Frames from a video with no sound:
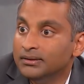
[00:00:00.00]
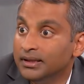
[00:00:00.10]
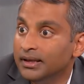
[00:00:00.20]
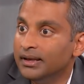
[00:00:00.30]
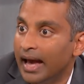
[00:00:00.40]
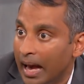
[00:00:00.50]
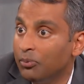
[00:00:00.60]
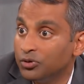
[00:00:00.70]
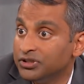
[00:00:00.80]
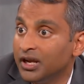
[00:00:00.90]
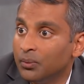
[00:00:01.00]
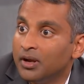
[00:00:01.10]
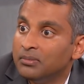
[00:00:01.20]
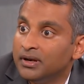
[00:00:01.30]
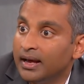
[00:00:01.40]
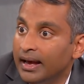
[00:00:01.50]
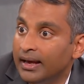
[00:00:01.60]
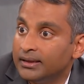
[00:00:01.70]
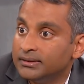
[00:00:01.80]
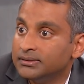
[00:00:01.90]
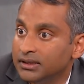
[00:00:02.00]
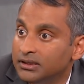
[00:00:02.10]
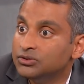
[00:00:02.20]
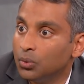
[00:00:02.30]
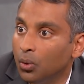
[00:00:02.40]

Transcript: The app hosting environment has its